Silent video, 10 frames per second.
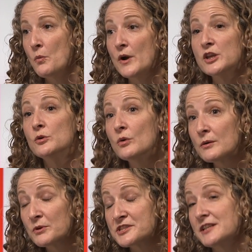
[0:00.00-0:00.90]
what
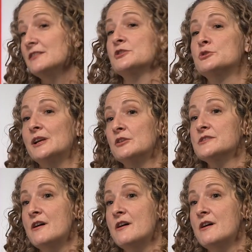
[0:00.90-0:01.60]
your particular triggers